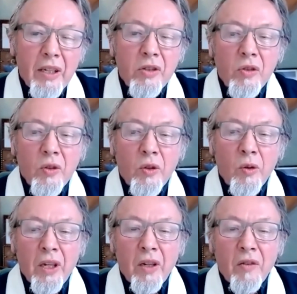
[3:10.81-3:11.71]

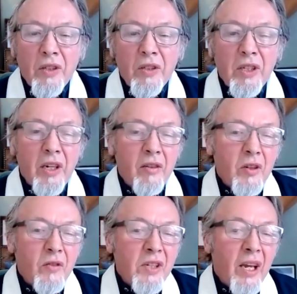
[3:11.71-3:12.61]
story of a series of
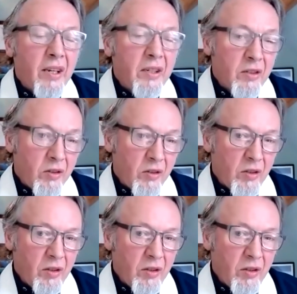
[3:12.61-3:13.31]
tests